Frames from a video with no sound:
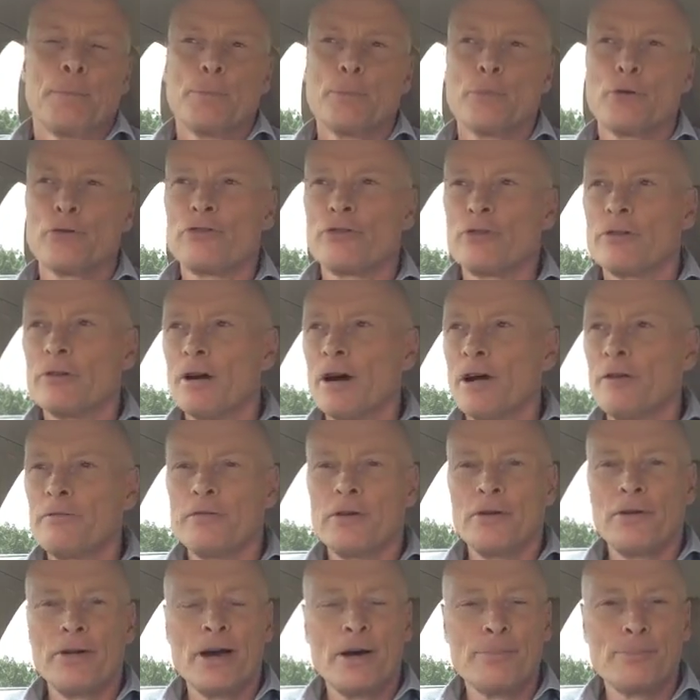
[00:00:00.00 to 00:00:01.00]
put your
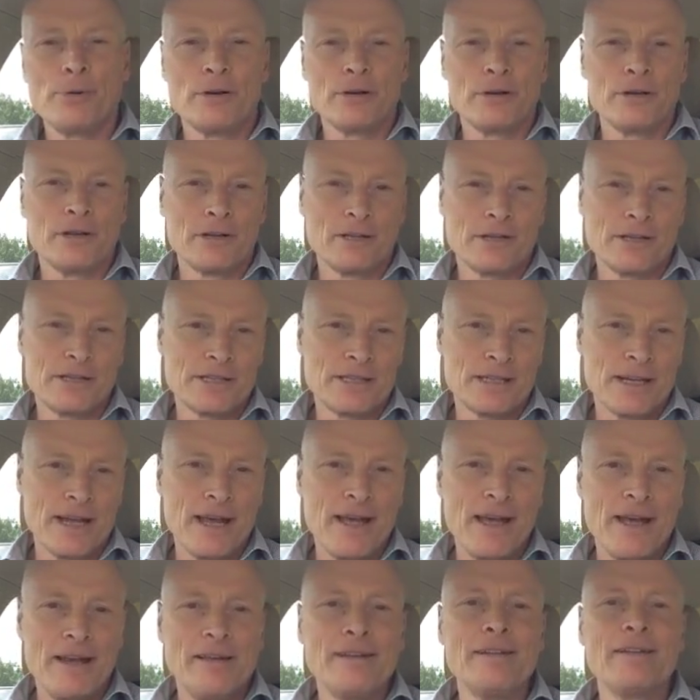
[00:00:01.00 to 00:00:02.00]
iPhone up on a little
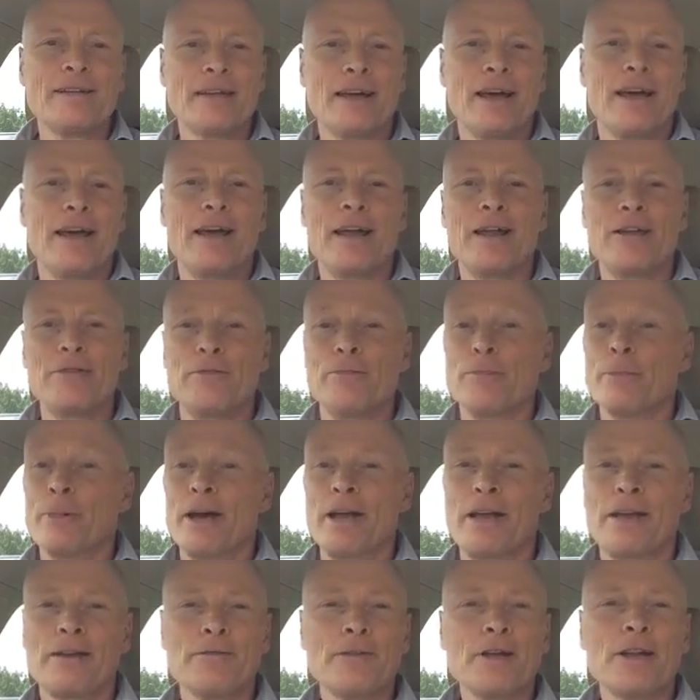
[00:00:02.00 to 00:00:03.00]
stand and
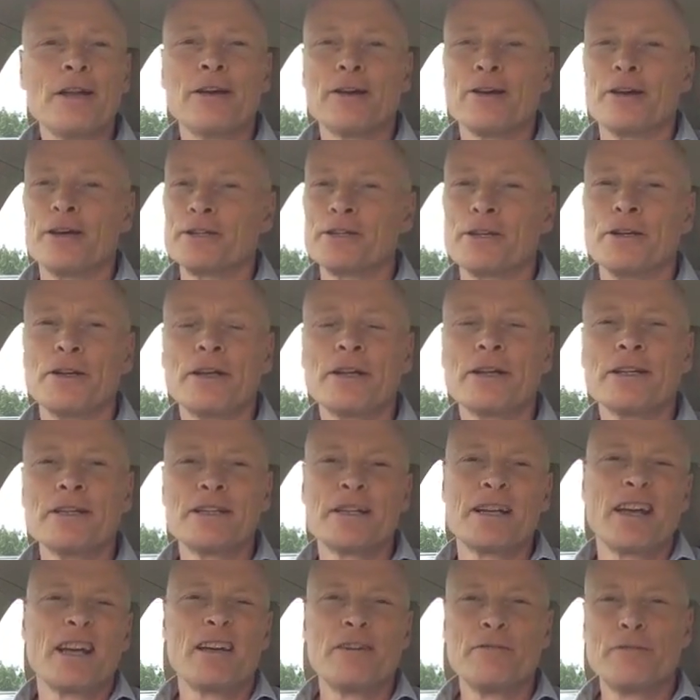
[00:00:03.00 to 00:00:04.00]
make a video. It's only going
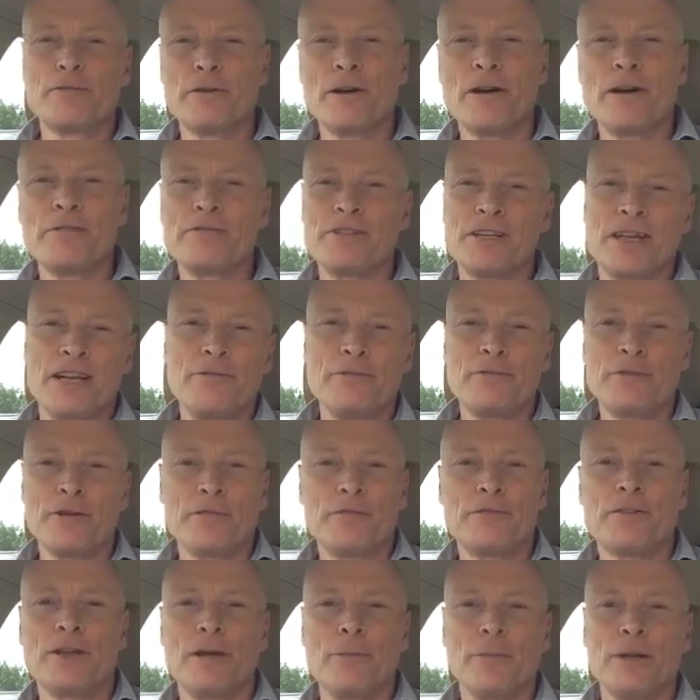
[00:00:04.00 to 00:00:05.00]
to take you 5, 10,
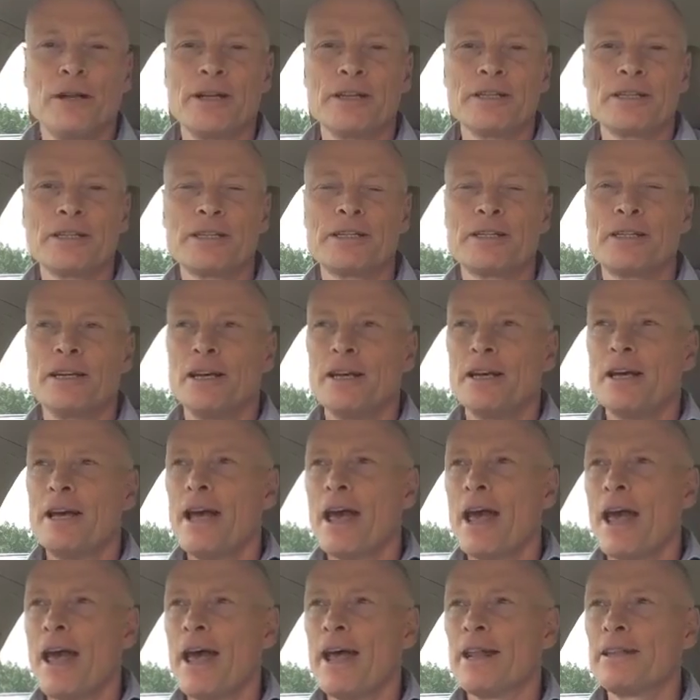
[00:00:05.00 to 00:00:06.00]
15 minutes
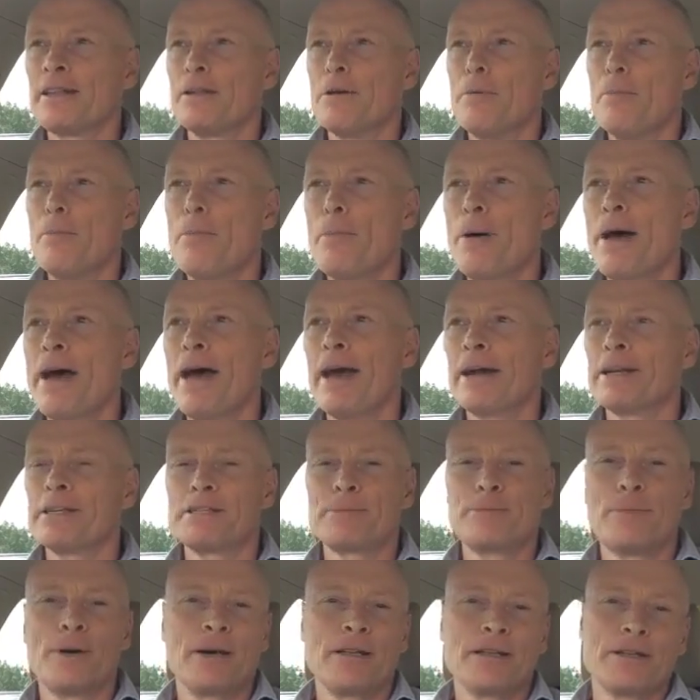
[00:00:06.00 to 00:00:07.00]
at the
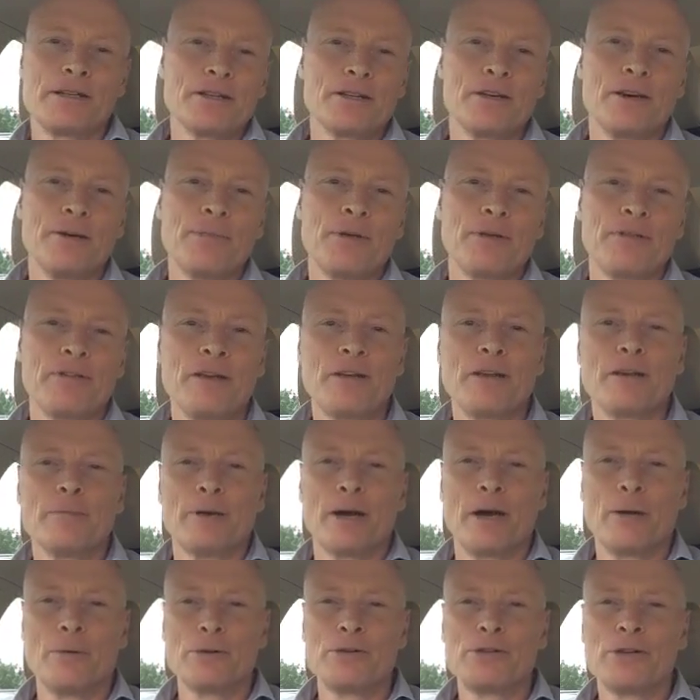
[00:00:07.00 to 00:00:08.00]
max by the time you think
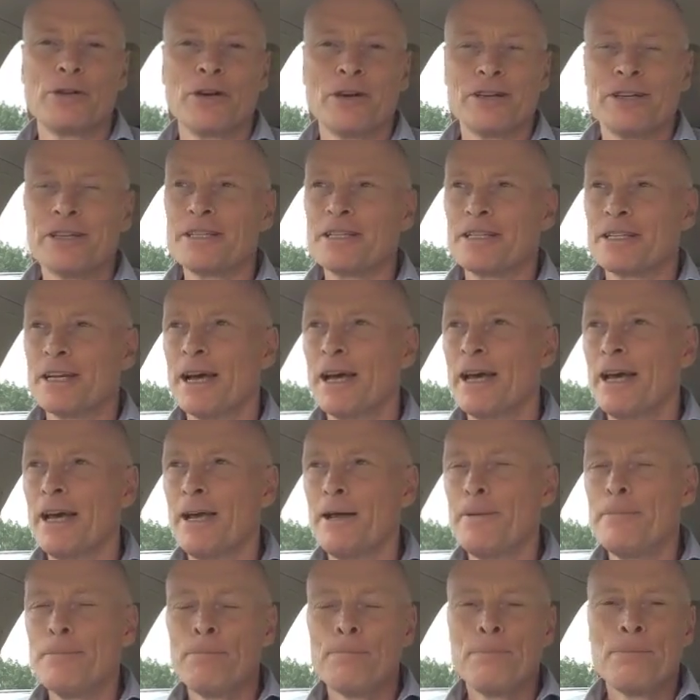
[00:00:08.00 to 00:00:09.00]
about what you're going to
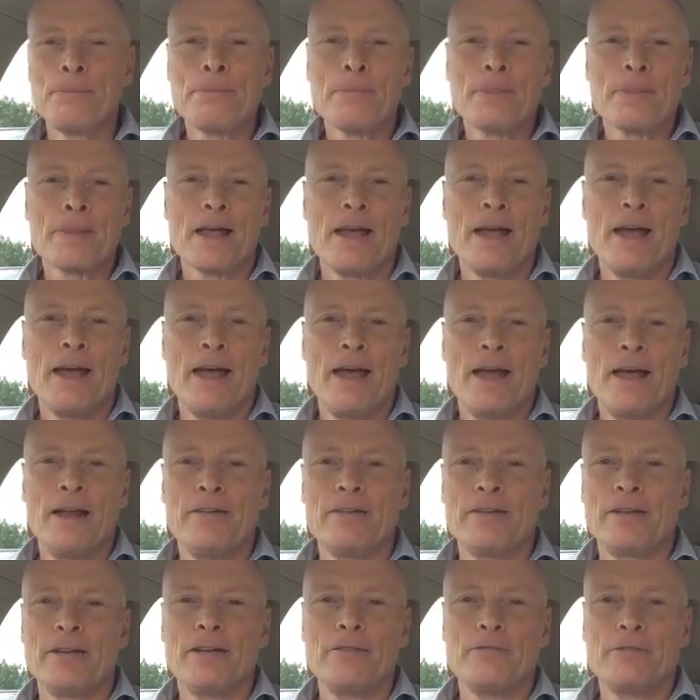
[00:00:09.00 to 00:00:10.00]
say
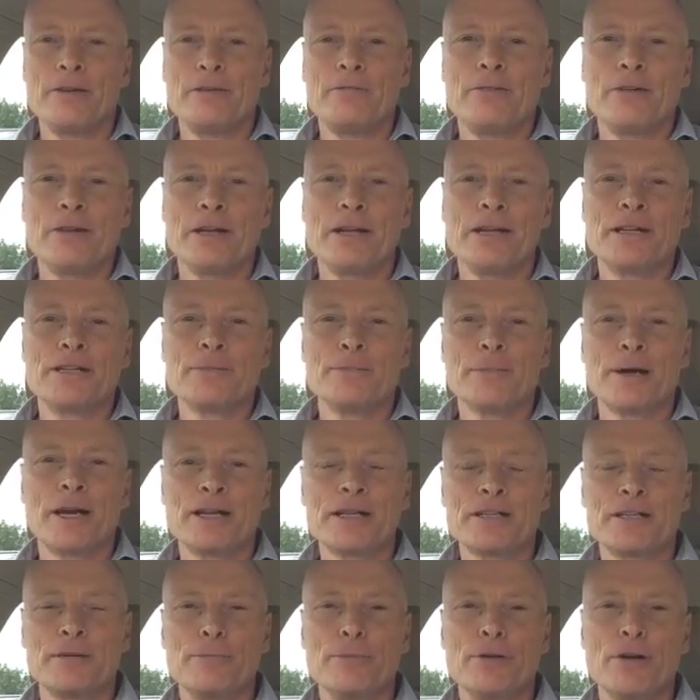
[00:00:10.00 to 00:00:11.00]
and even if you need to
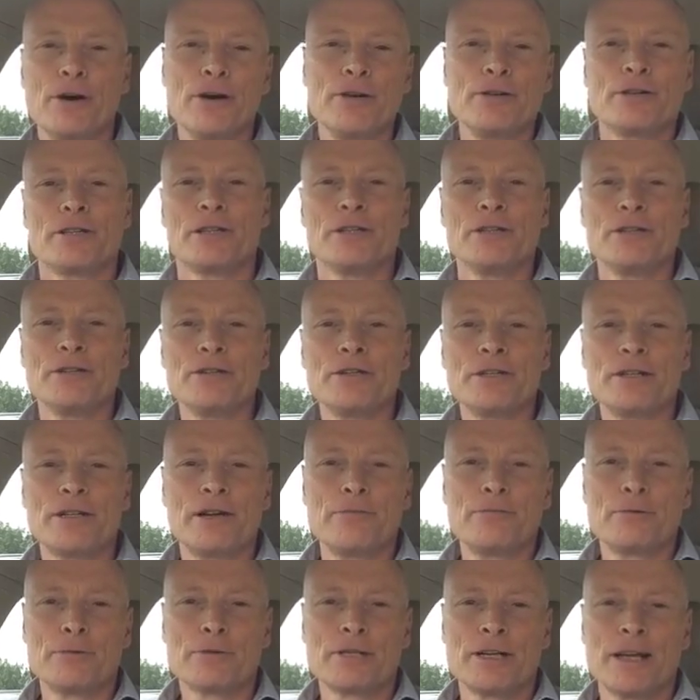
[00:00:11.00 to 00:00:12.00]
make some notes and do
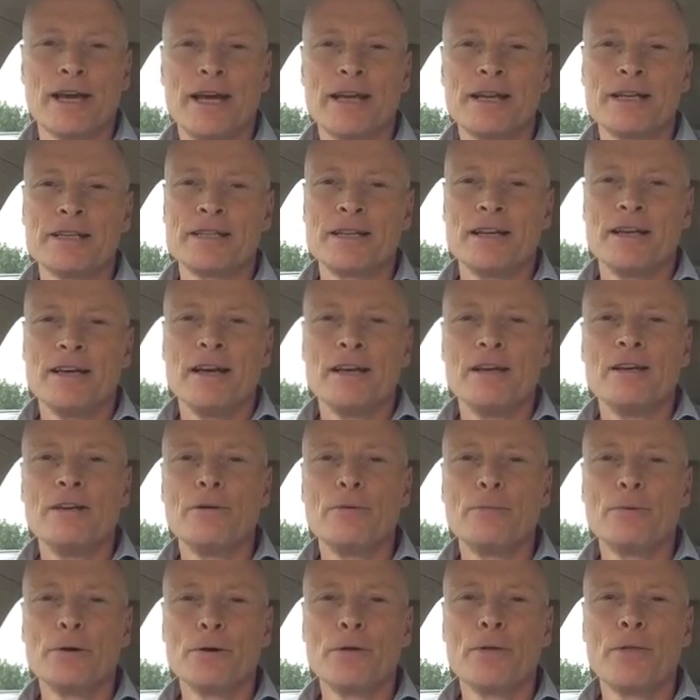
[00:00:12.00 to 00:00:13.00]
several takes,
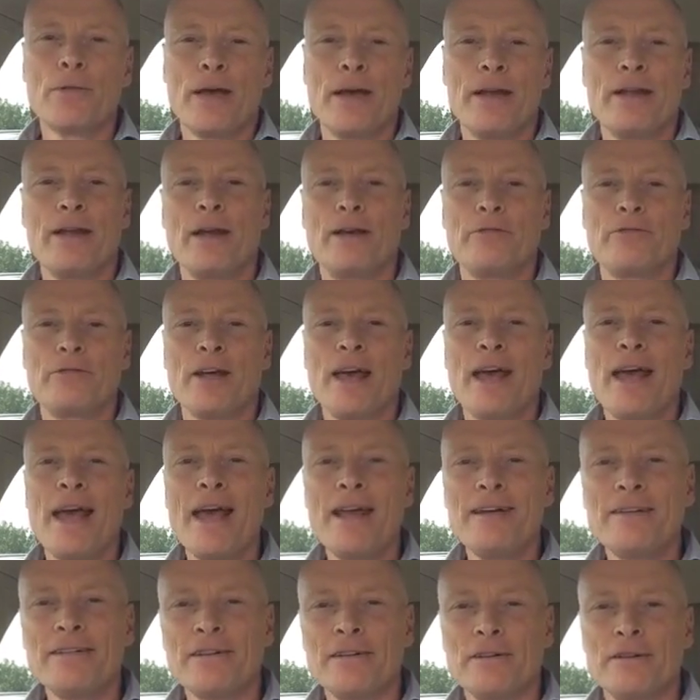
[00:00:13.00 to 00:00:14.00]
you will then have to
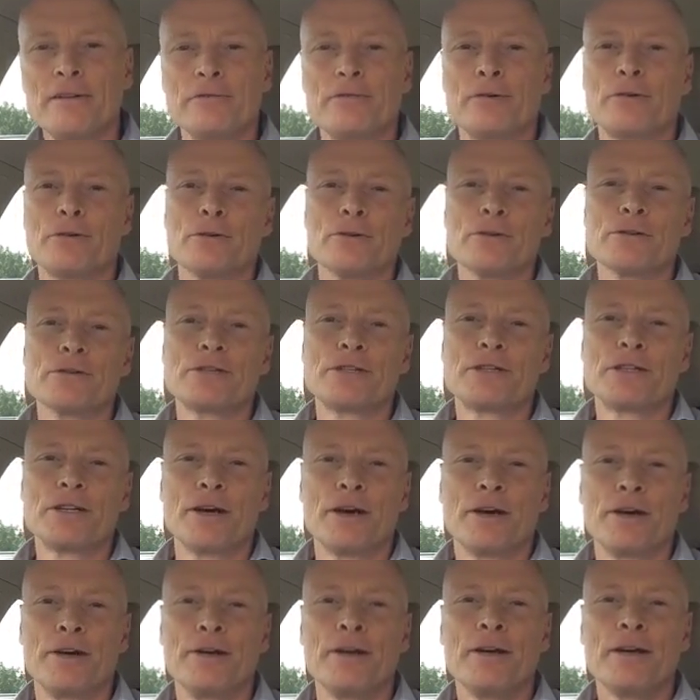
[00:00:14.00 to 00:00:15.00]
edit it, of course.
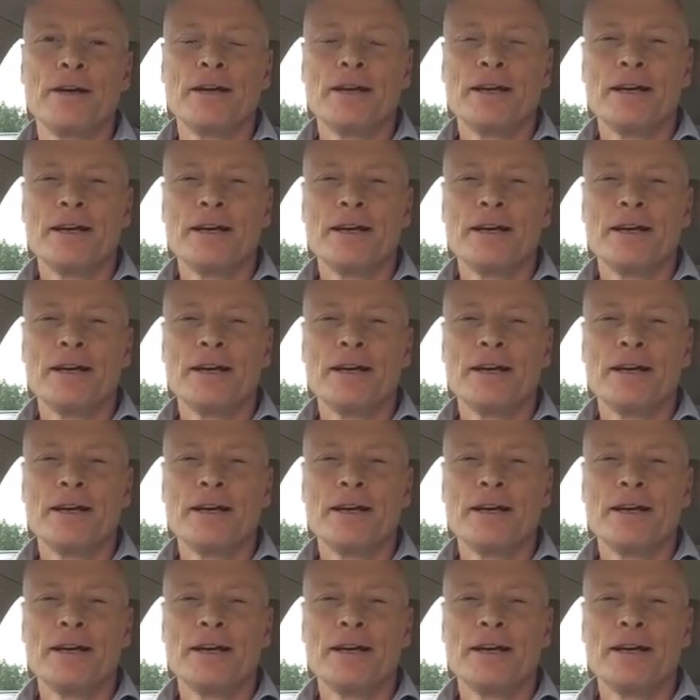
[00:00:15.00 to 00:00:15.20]
So